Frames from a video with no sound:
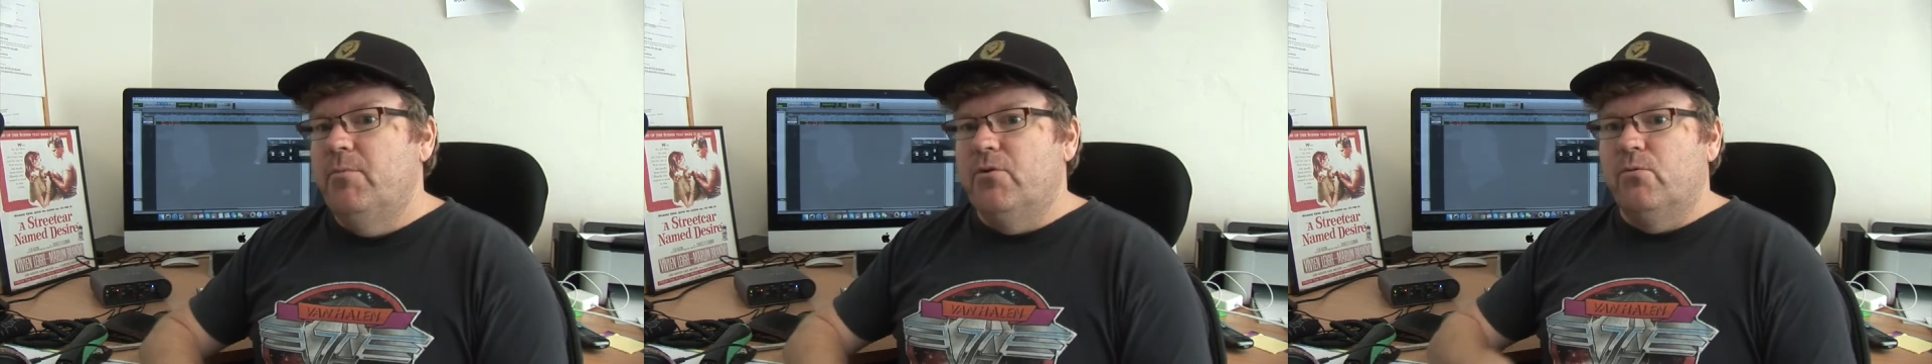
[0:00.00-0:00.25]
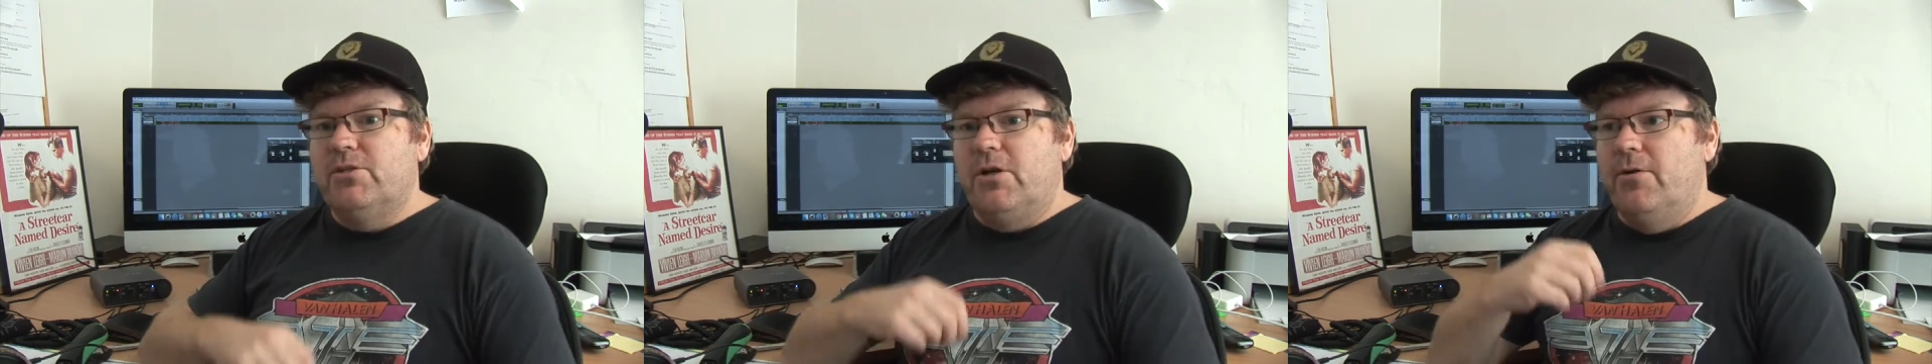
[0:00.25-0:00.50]

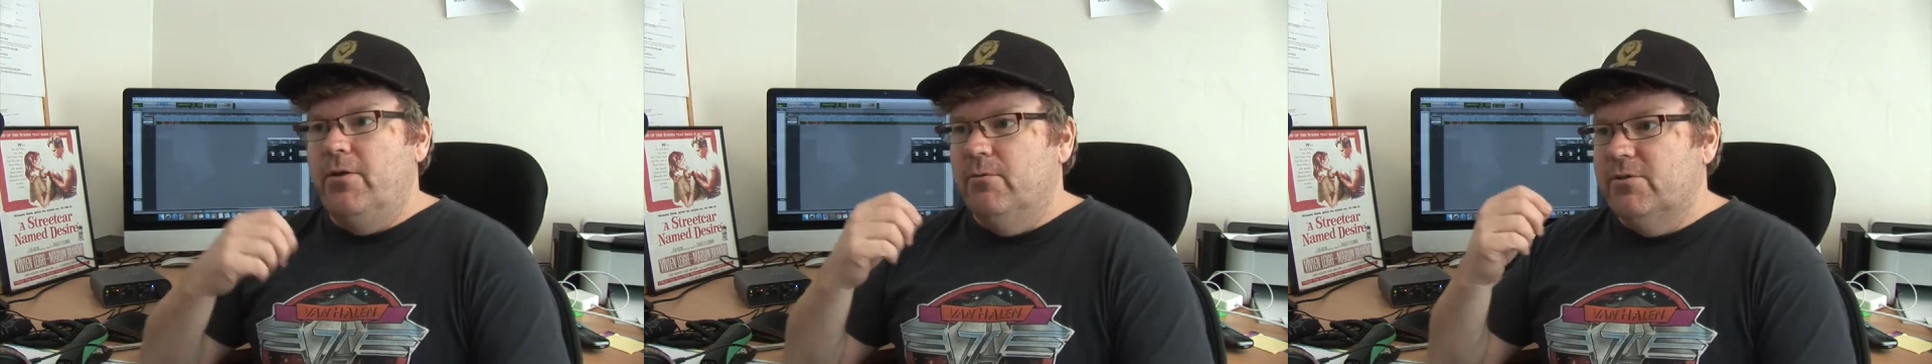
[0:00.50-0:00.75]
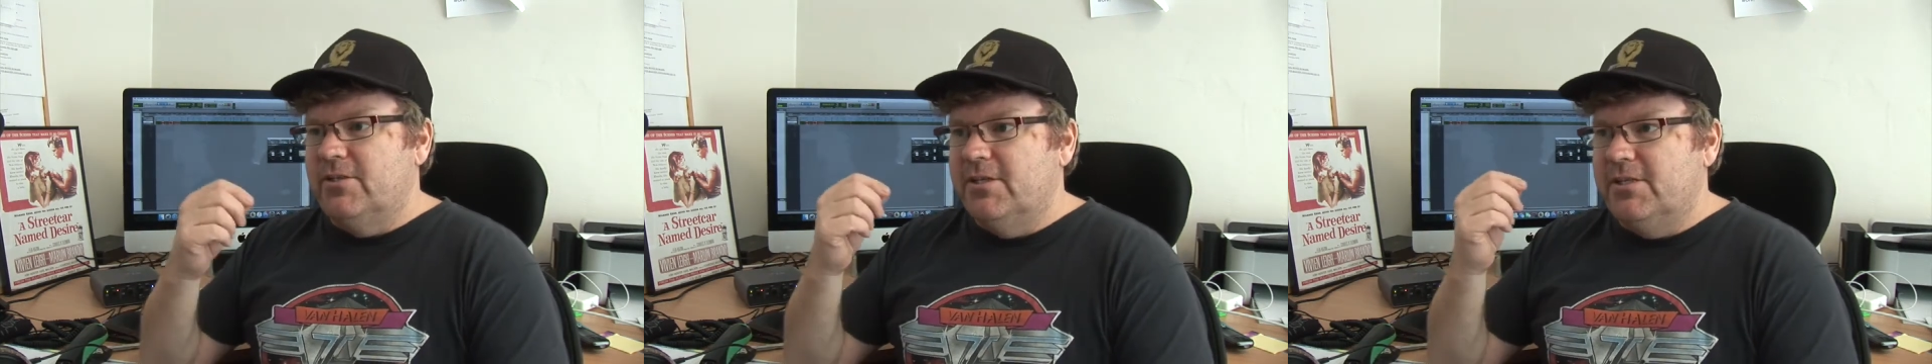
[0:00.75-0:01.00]
But also
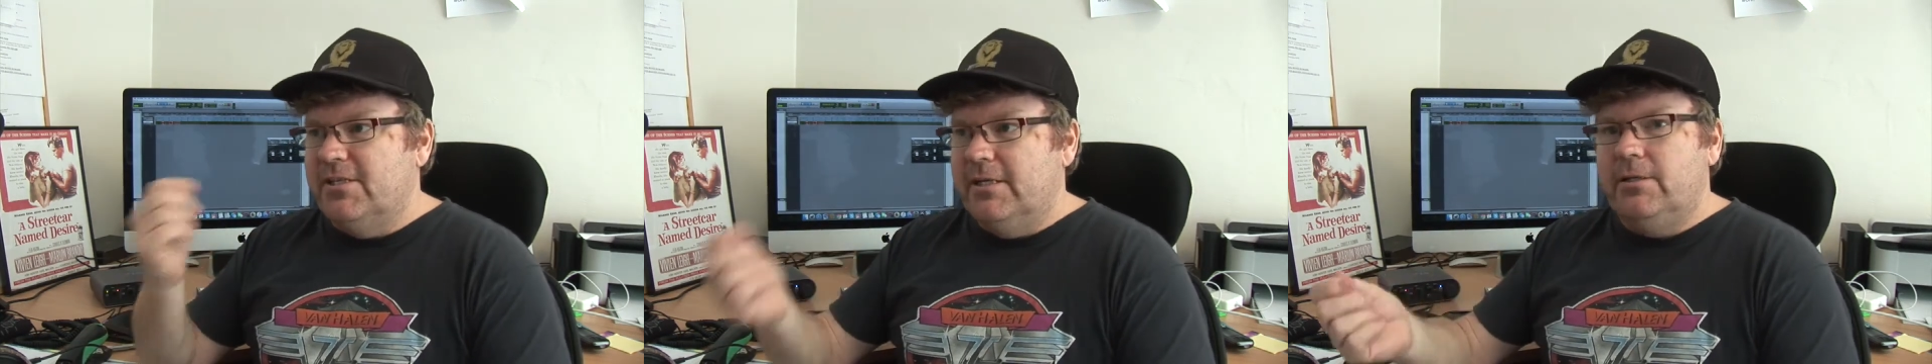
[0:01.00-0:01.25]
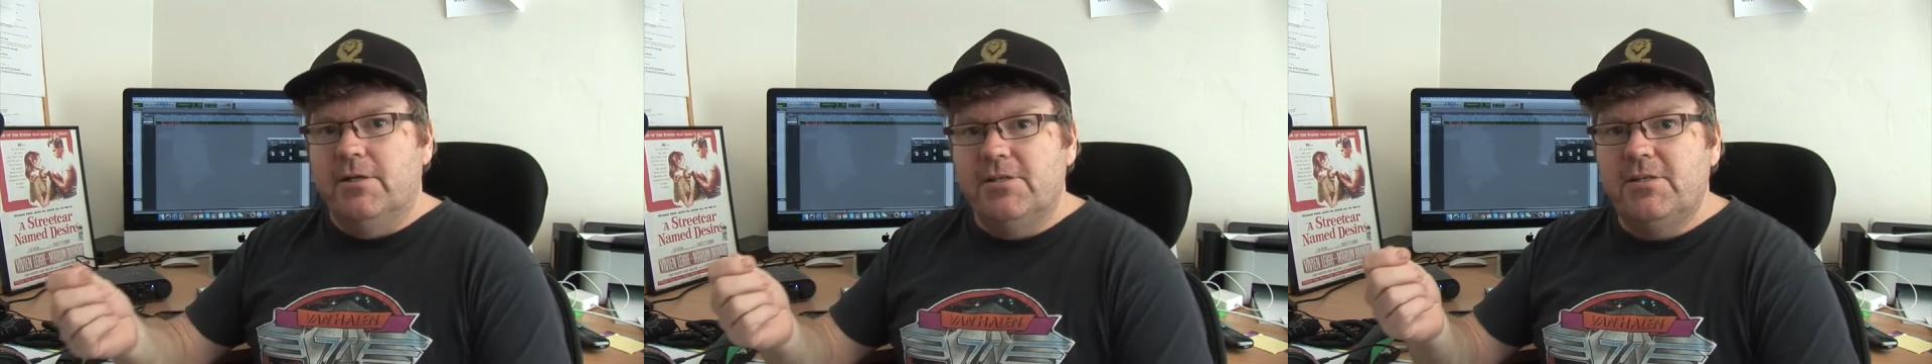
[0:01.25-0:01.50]
there was this
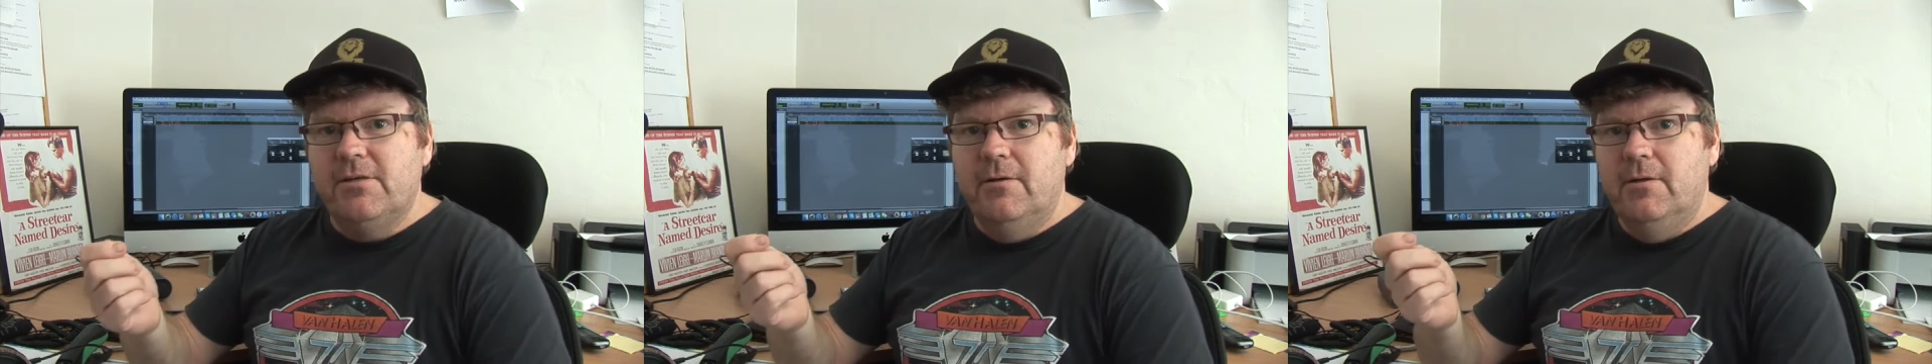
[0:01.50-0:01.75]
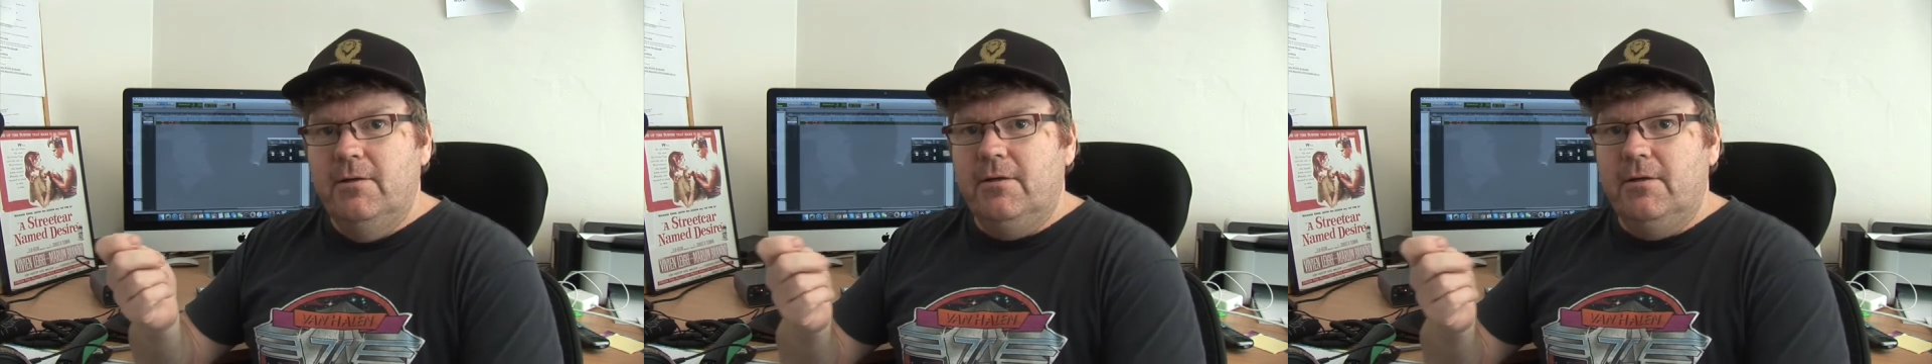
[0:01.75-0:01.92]
sickness,